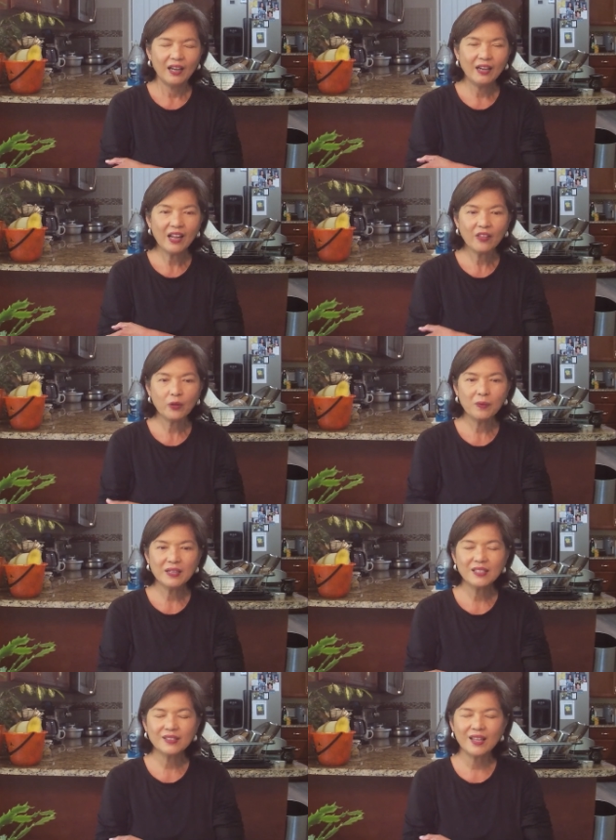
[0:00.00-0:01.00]
Another
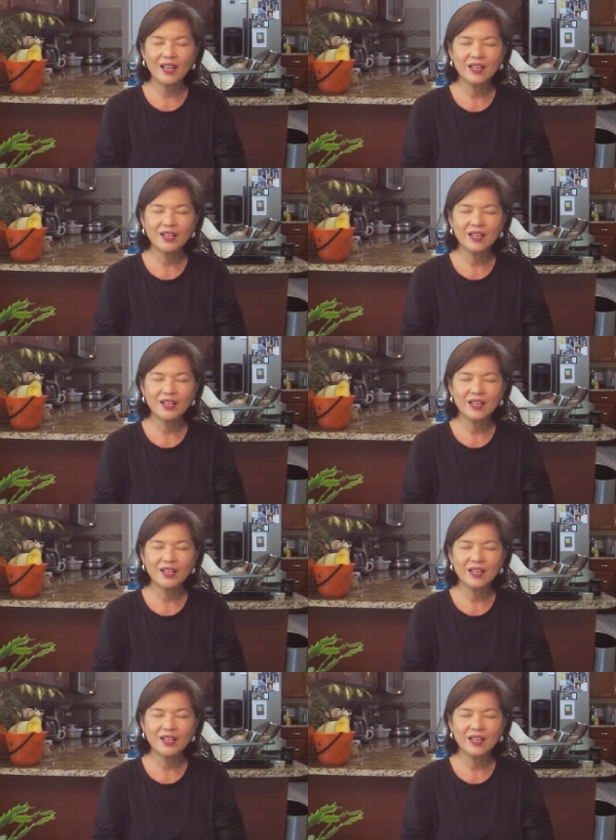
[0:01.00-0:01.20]
one is the